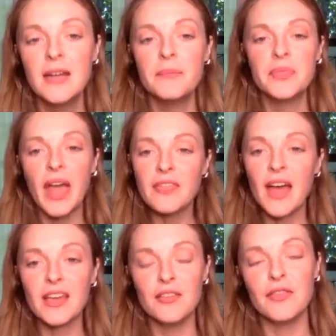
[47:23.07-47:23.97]
get
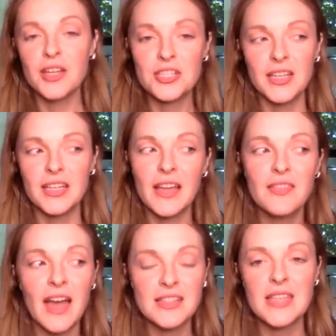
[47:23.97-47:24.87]
that conviction, get
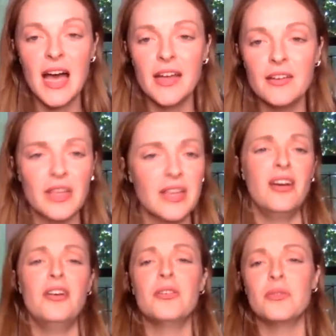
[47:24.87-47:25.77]
that sign of like,
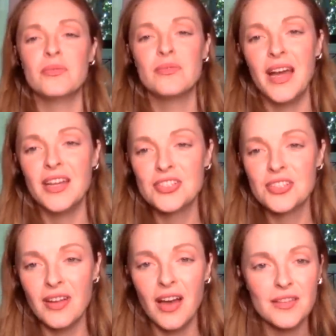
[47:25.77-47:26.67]
oh, I
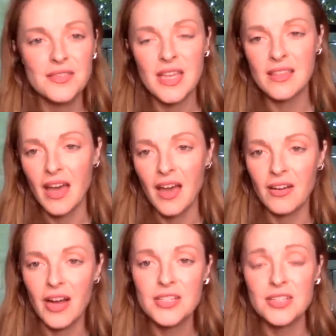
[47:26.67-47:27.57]
should not have said that,
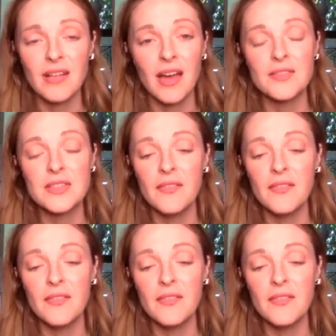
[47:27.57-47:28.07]
or I should not have done